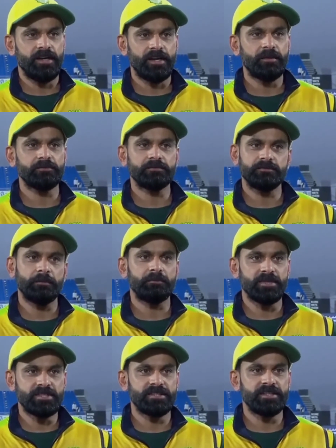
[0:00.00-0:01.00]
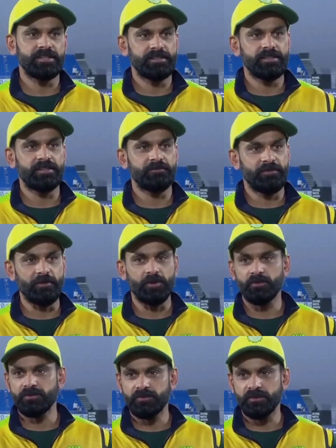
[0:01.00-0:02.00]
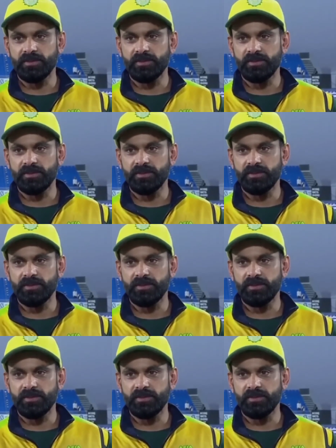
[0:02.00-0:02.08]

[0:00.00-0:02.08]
and I'm personally in favor of